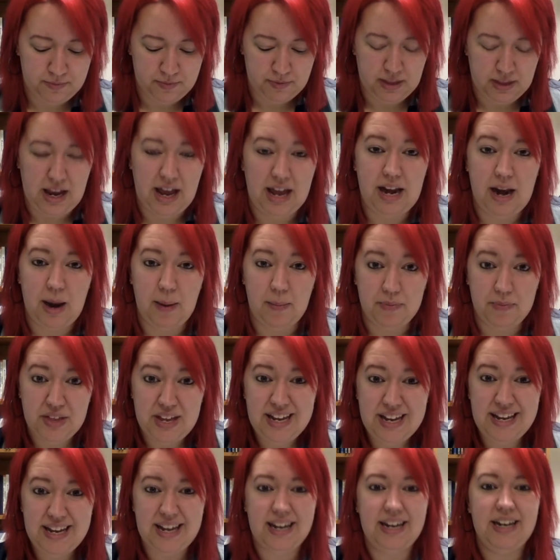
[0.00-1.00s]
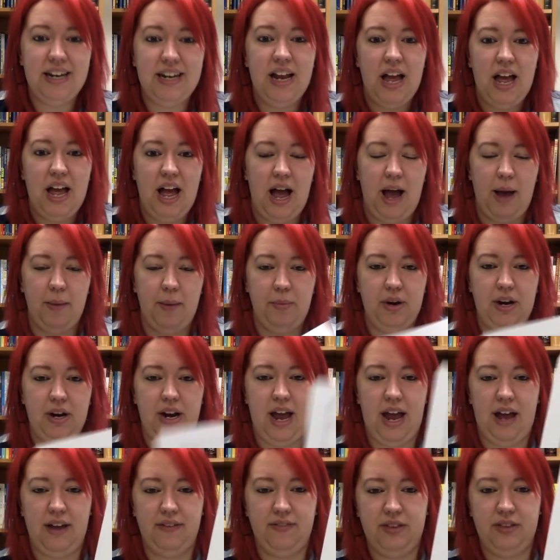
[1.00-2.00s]
And I'm thinking I'm going to
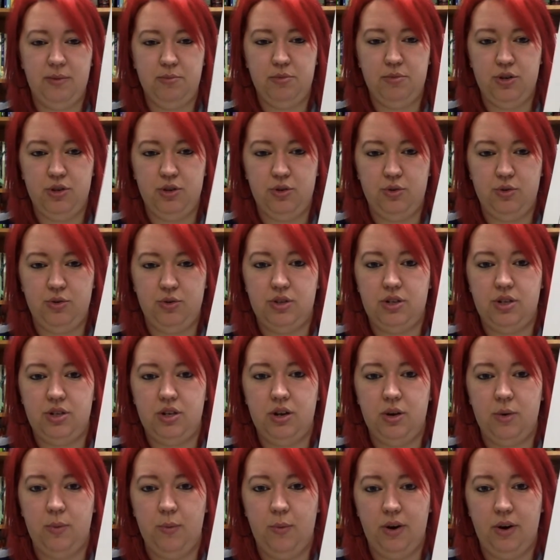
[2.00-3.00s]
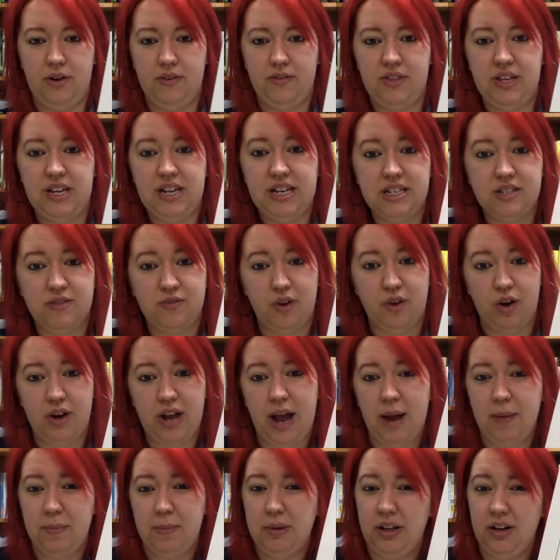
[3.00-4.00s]
have them use one of these
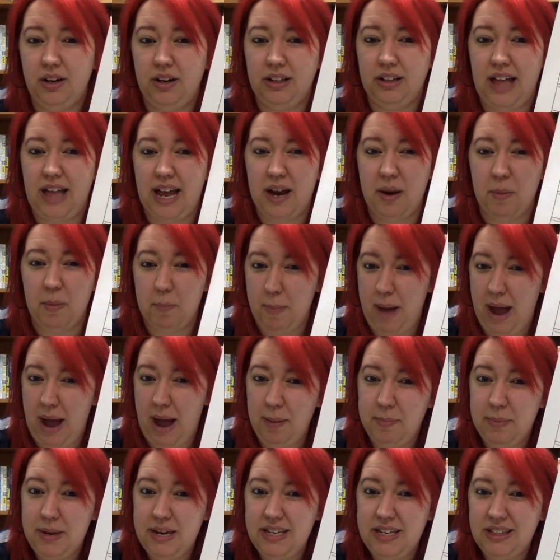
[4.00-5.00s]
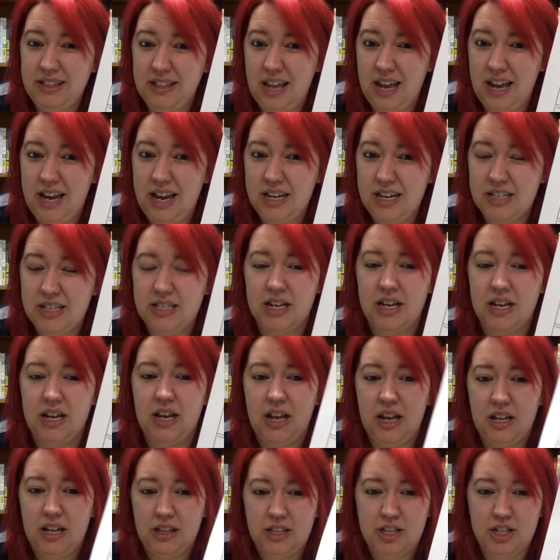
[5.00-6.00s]
vocabulary like mapping things.
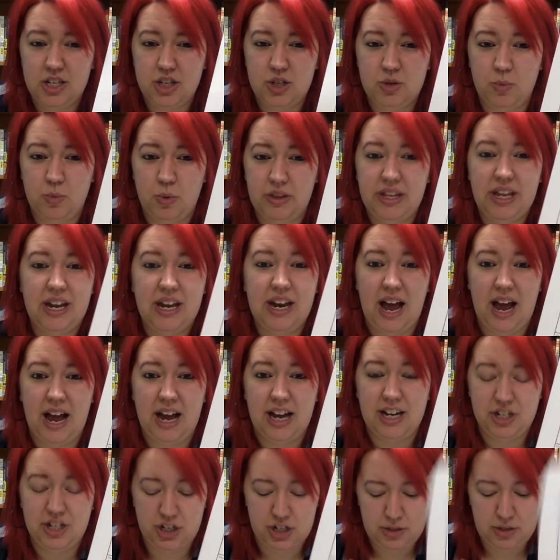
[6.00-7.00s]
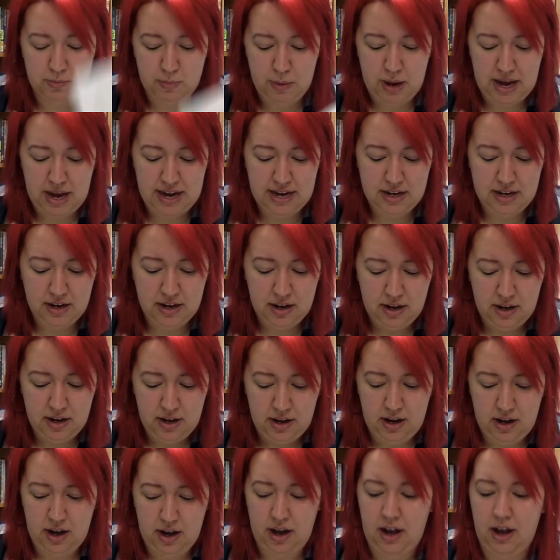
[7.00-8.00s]
This is one that I just made.
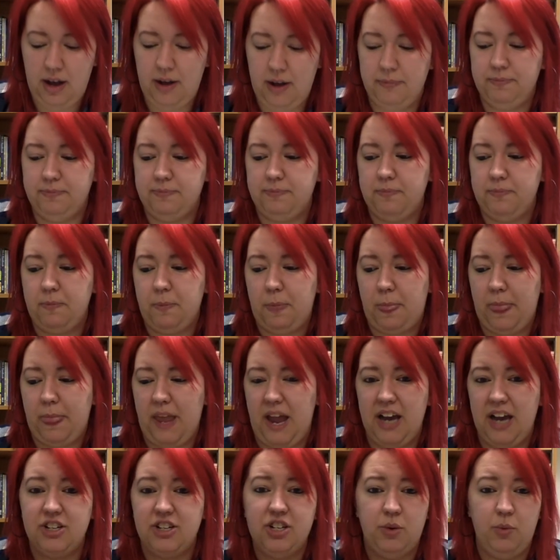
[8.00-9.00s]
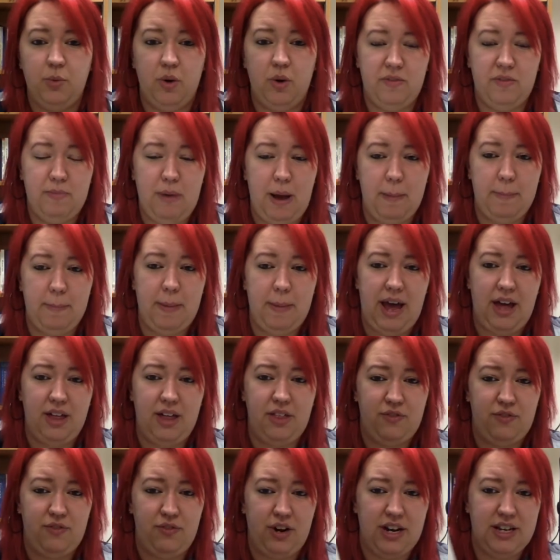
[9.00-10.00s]
Actually, one of my math
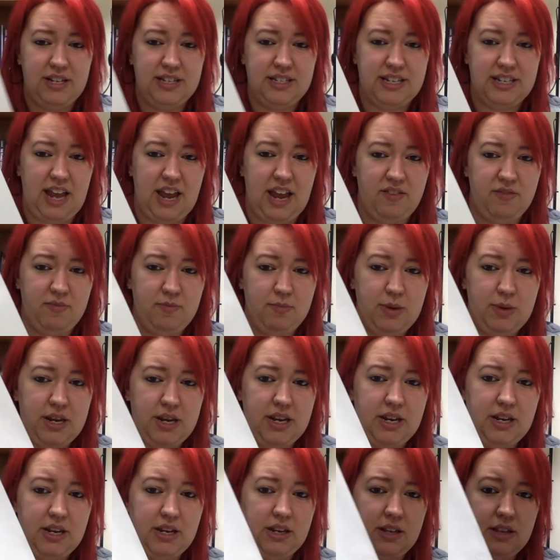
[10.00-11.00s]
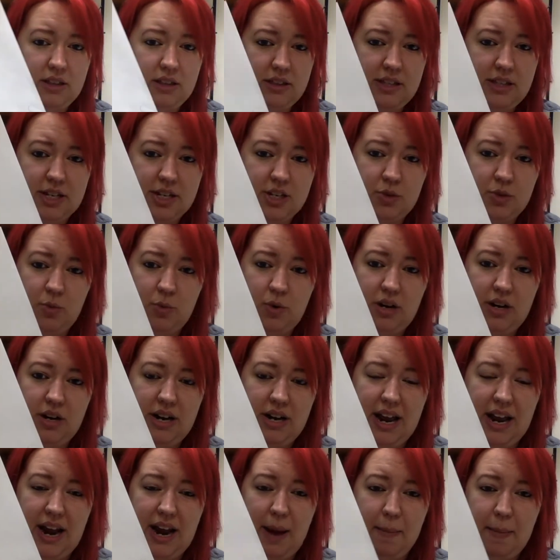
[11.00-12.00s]
friends gave me this one
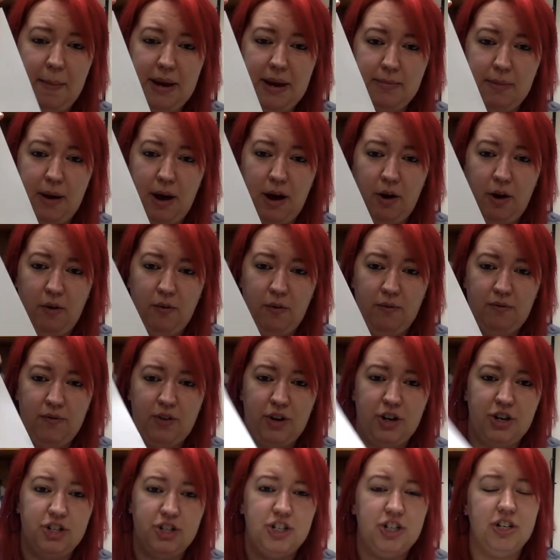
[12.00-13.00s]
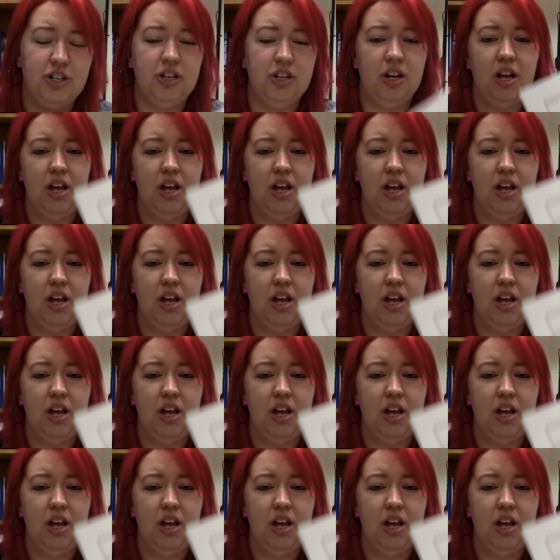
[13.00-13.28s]
and I made my own version.